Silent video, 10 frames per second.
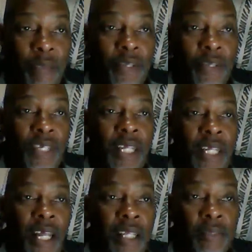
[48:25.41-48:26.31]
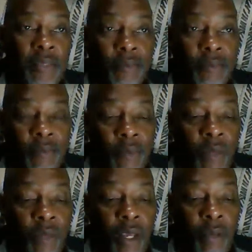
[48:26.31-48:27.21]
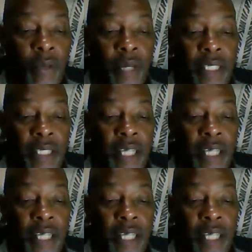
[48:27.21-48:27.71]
seeing that. But